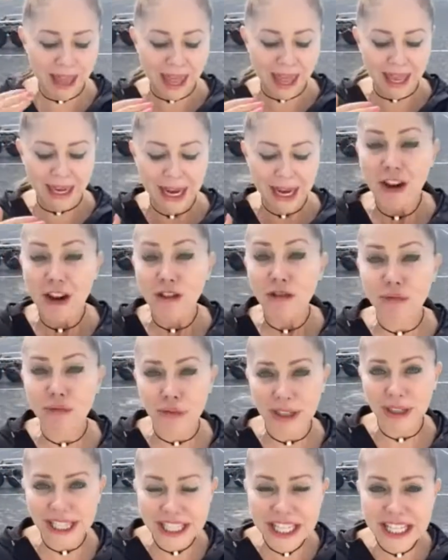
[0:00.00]
and
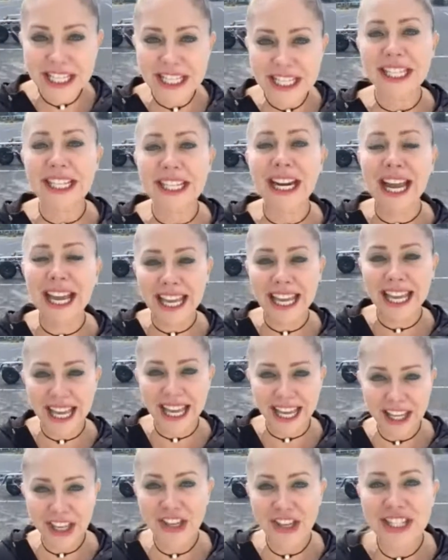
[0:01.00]
register and
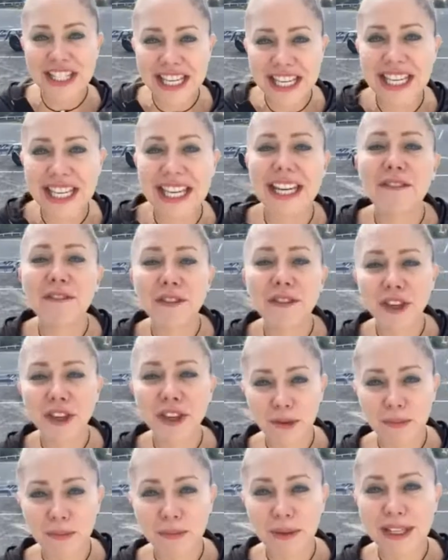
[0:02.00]
get your ticket for
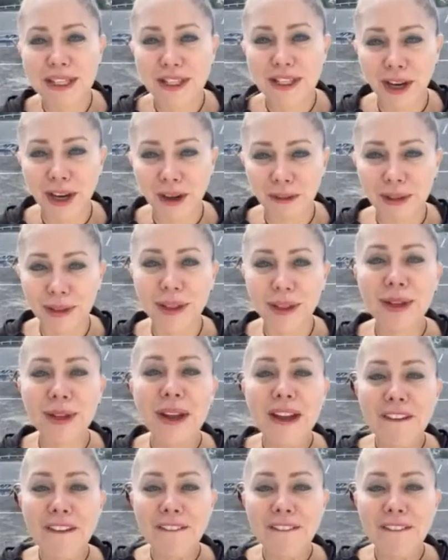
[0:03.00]
UPW